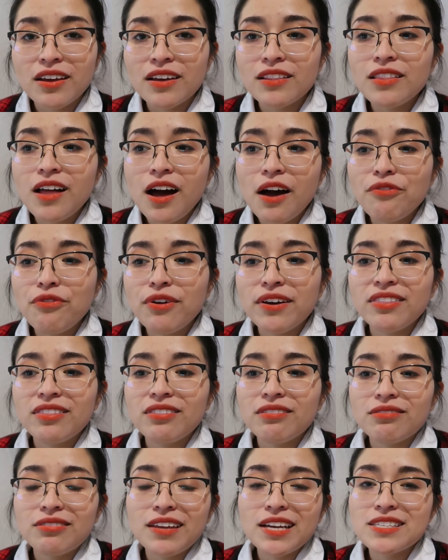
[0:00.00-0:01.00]
They love
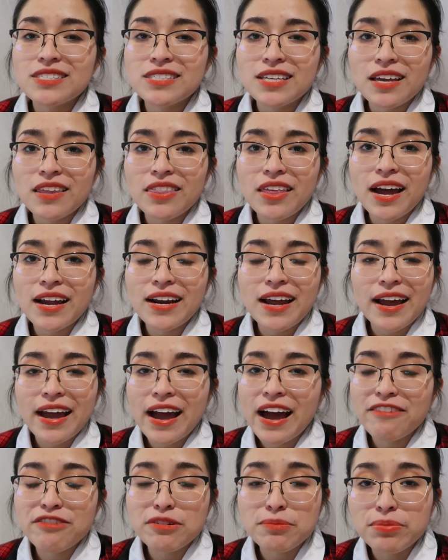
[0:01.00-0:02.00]
when they see that I
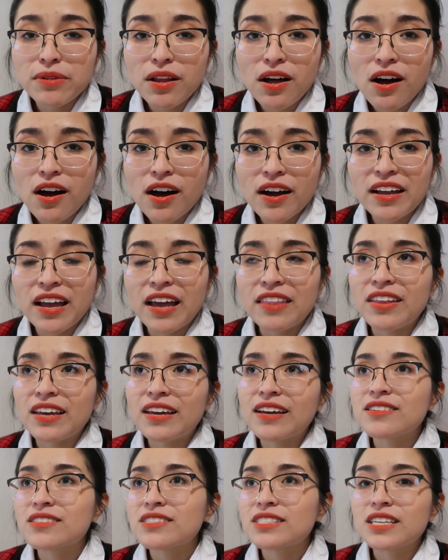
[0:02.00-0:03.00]
have a blog and they
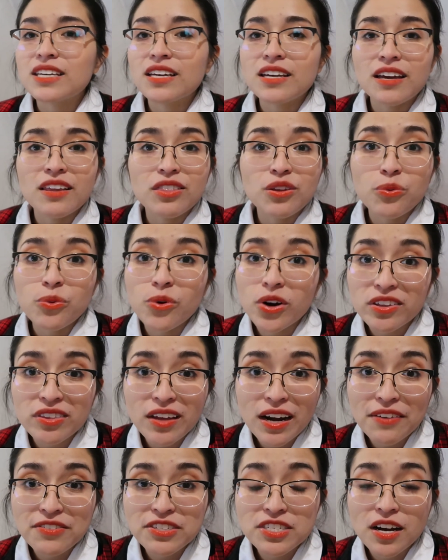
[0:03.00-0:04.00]
can see the work
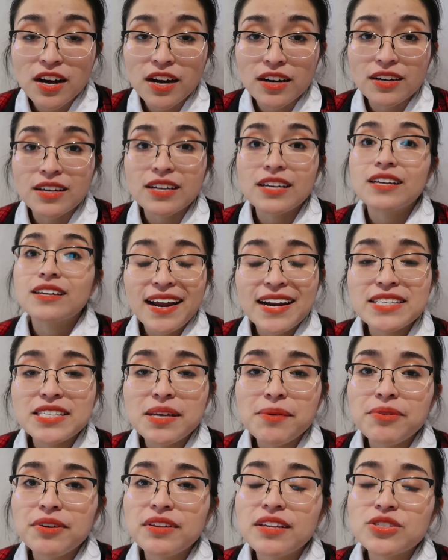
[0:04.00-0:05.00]
that I've done. It is
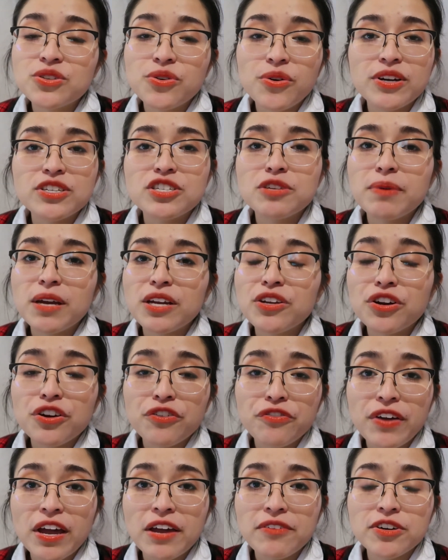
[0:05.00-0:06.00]
something that's going to be in
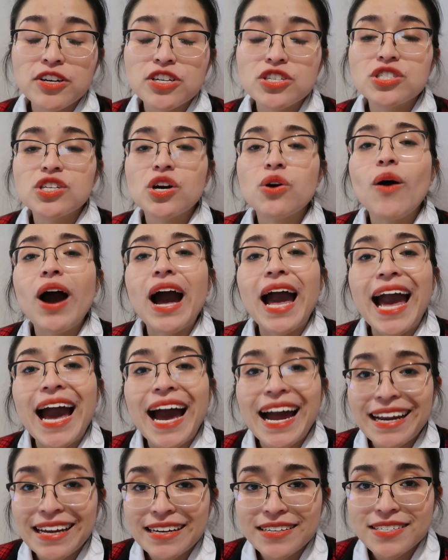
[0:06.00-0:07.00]
your favor, so
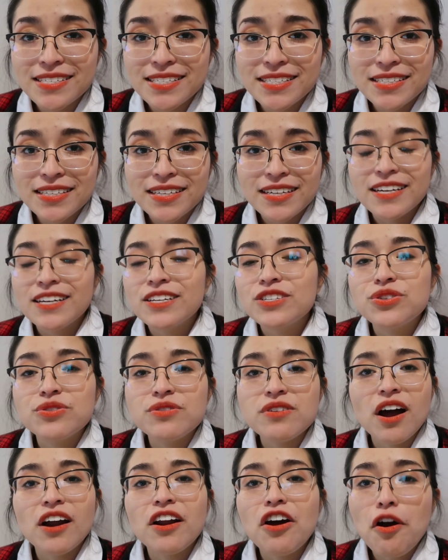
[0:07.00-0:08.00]
add it.
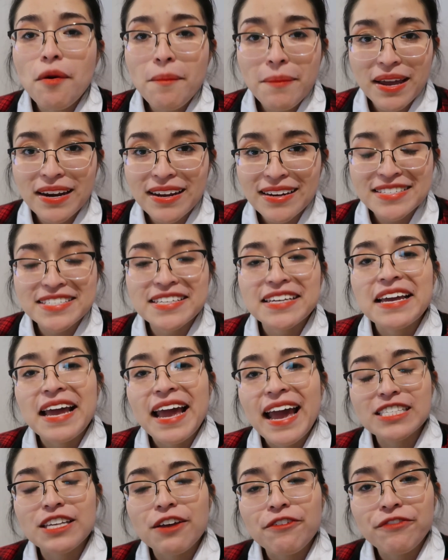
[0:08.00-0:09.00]
Do not omit it.
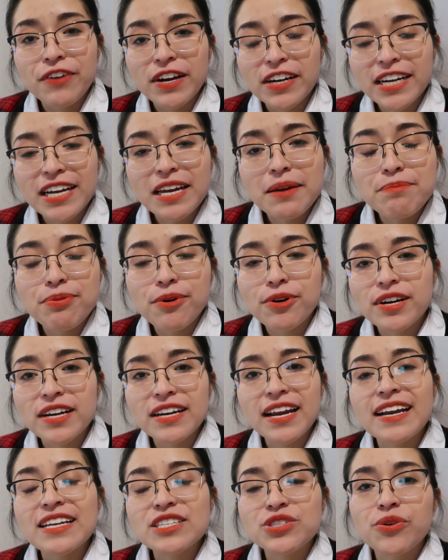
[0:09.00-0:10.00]
It's very
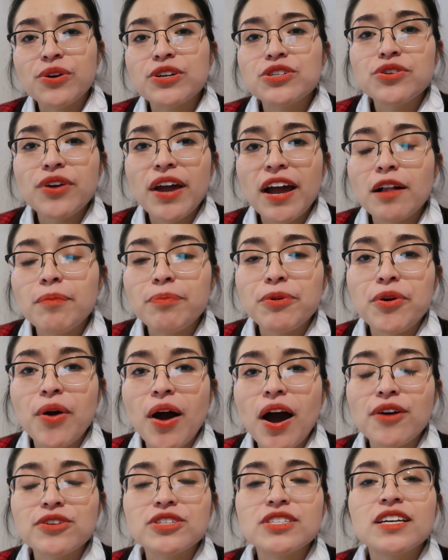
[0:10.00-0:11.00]
important and it's going to help you
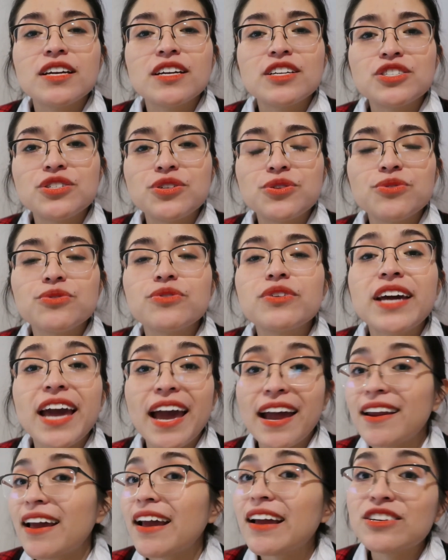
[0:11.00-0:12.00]
out to
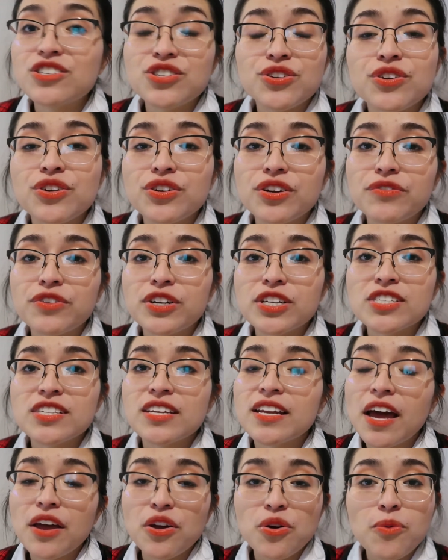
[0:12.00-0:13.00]
get into
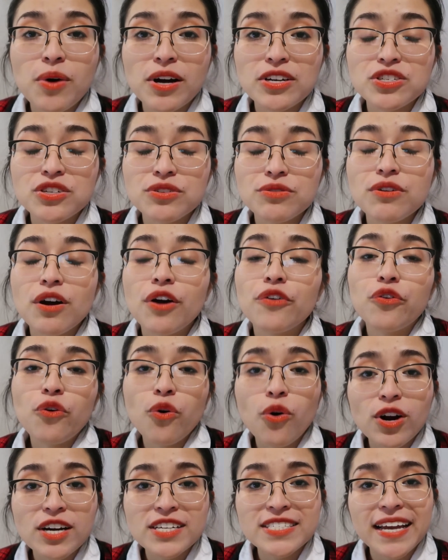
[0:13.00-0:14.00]
university that you want to. Of
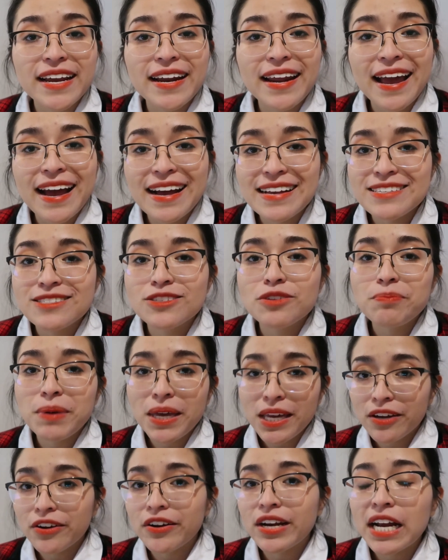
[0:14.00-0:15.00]
course, it has to
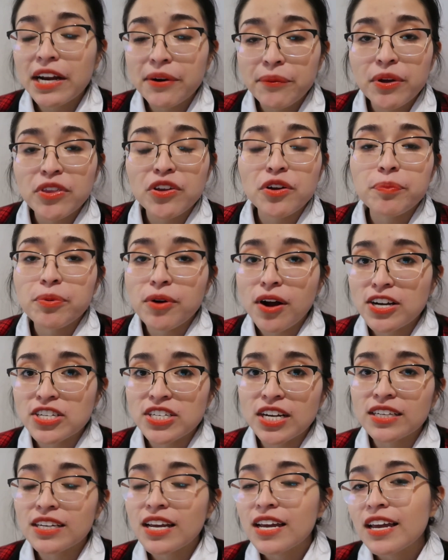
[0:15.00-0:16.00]
be coherent with your
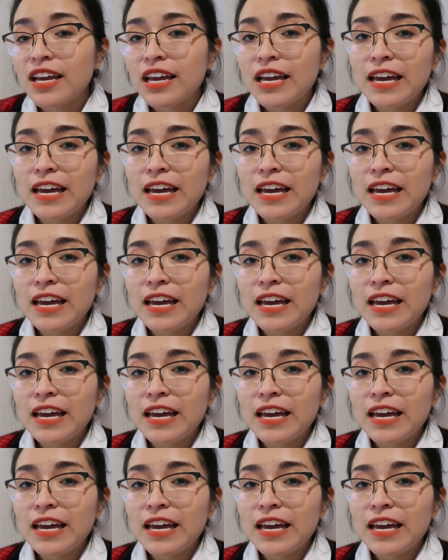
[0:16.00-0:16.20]
project.